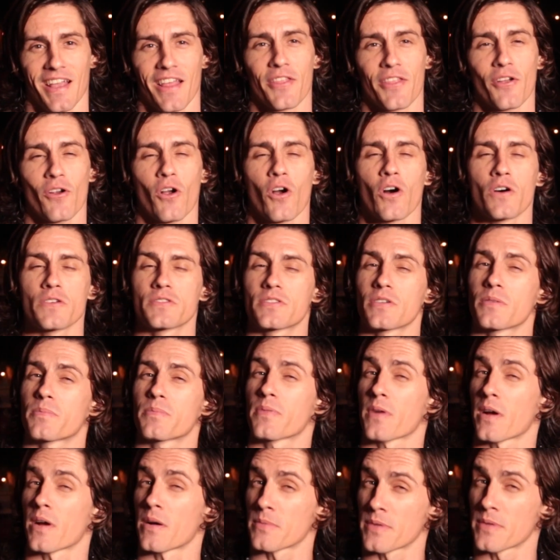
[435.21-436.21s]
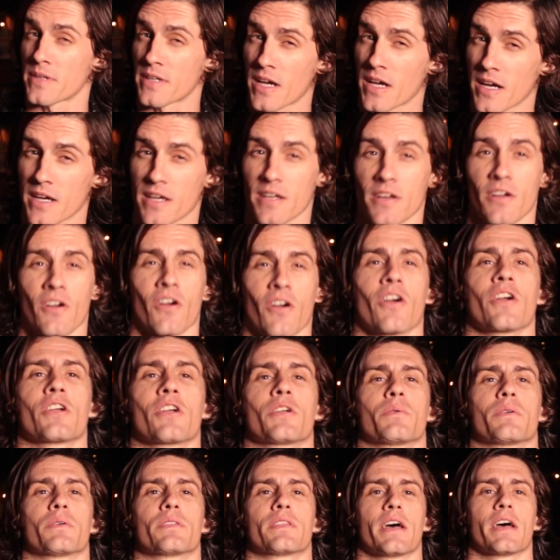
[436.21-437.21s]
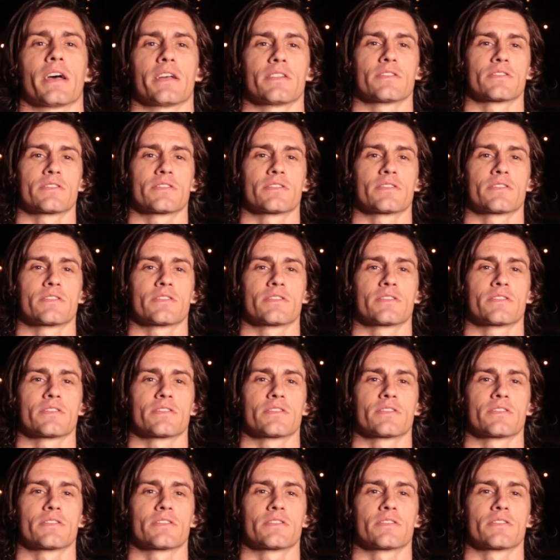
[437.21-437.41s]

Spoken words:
they're also probably not going to argue with that. And